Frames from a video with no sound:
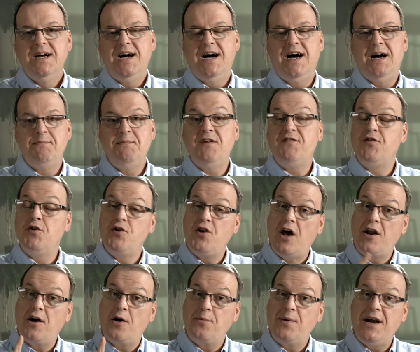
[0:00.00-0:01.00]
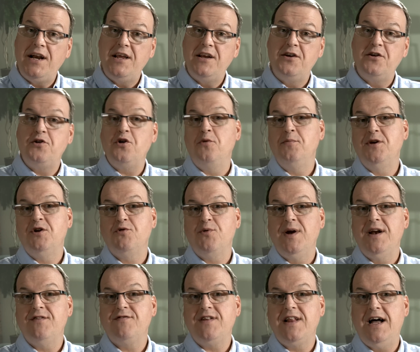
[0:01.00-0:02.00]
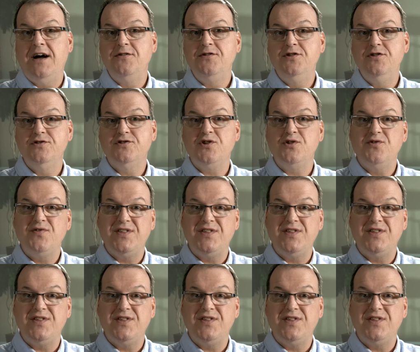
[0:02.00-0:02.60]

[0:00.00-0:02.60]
Um, if you're not already an Adobe Creative Cloud user,